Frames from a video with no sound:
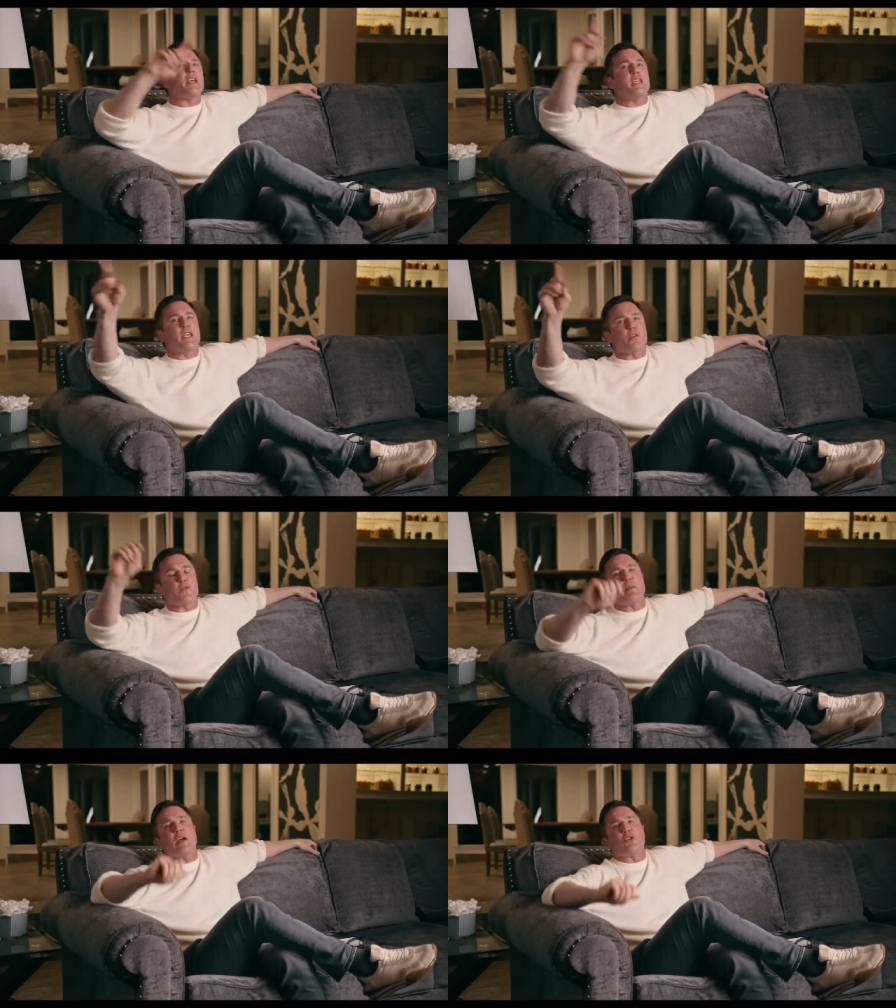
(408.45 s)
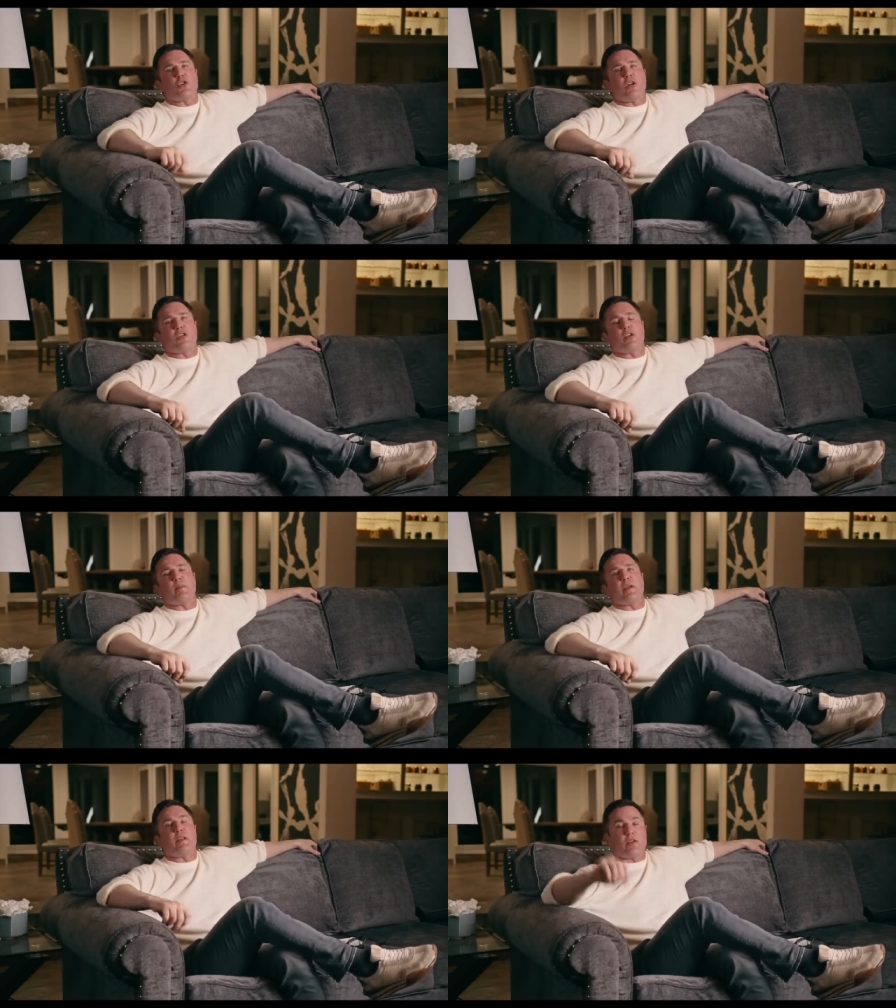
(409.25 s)
A year from now, Sean's going to
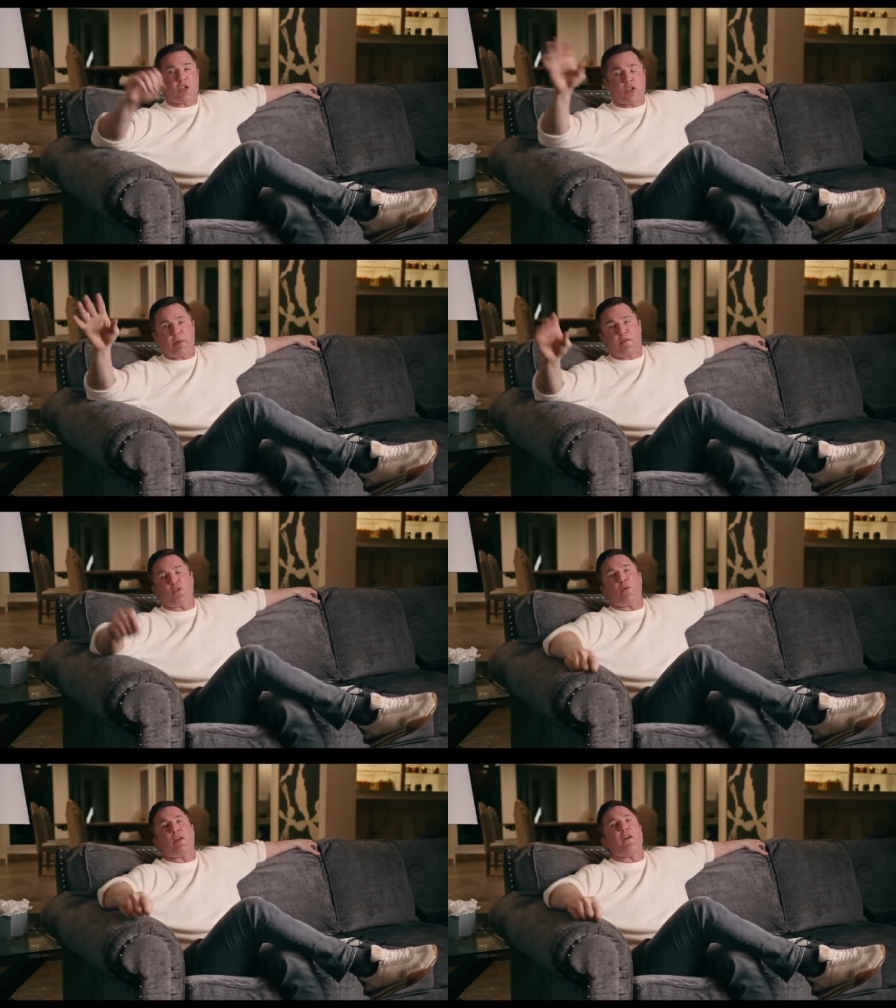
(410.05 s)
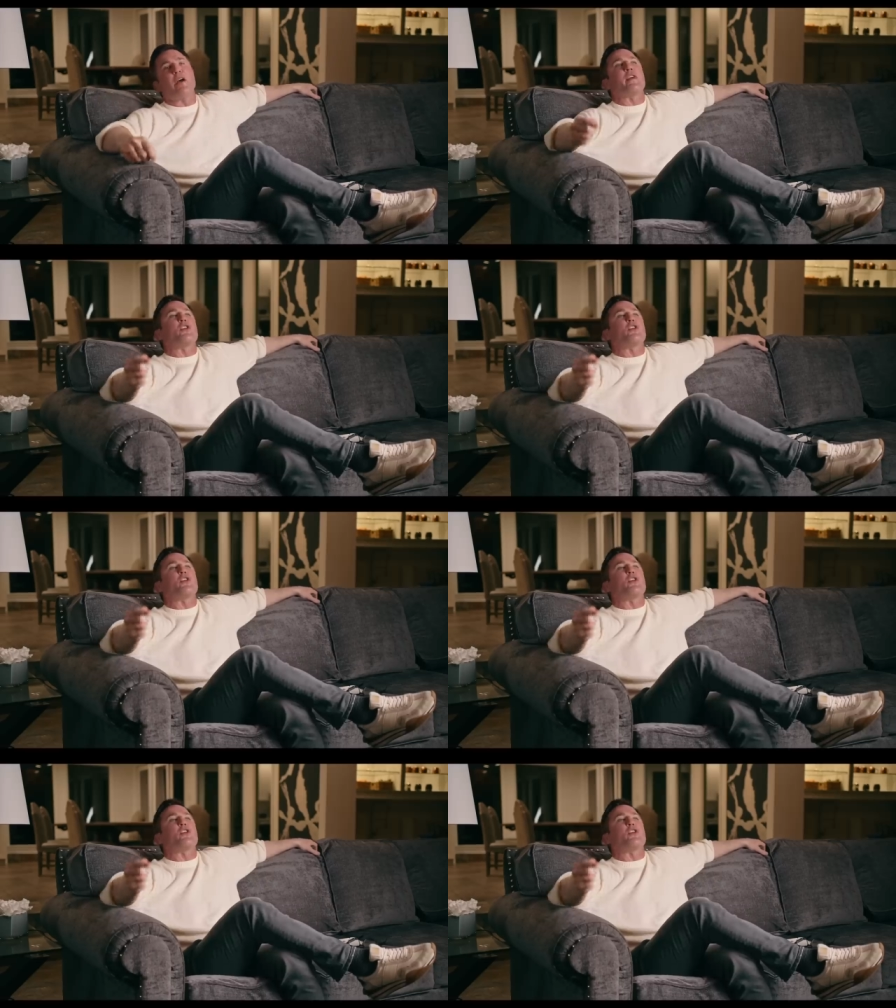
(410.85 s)
be in there. It's going to be for 25.